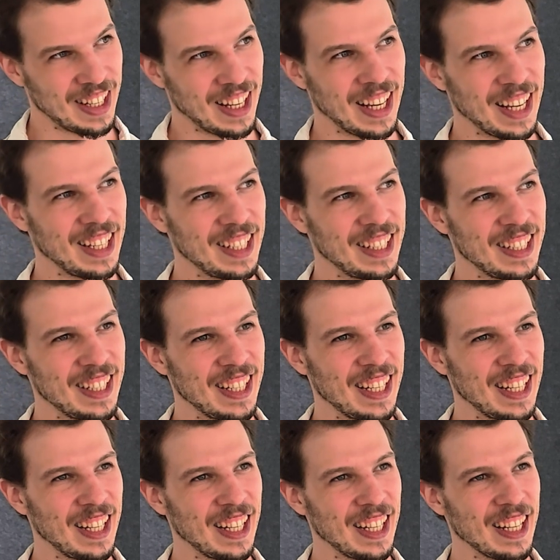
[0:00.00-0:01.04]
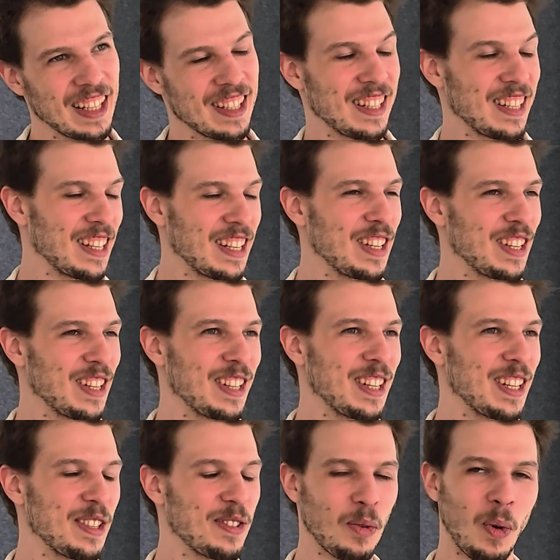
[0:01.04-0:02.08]
and
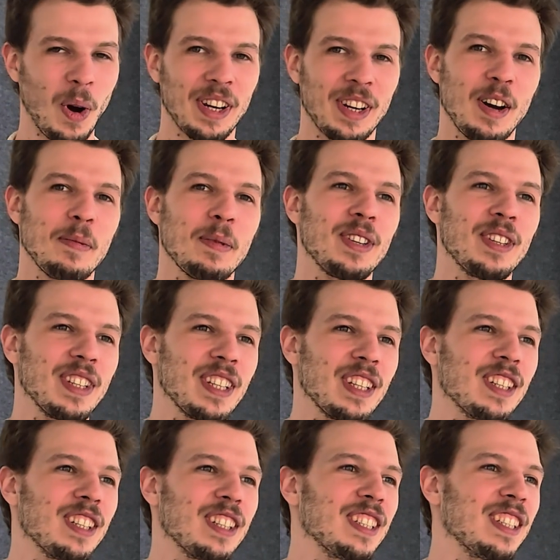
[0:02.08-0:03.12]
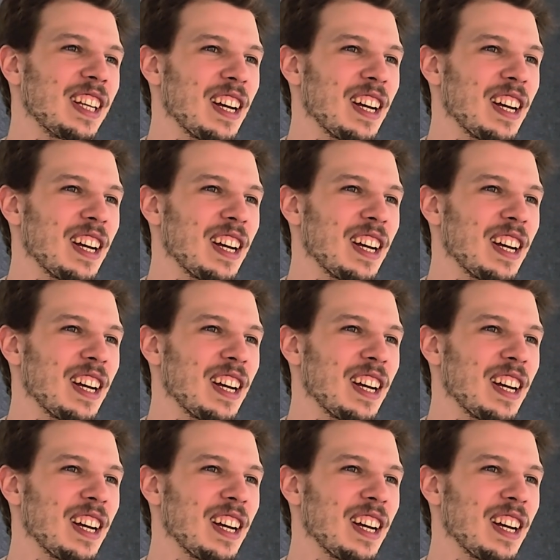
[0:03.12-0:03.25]
it's quite common in the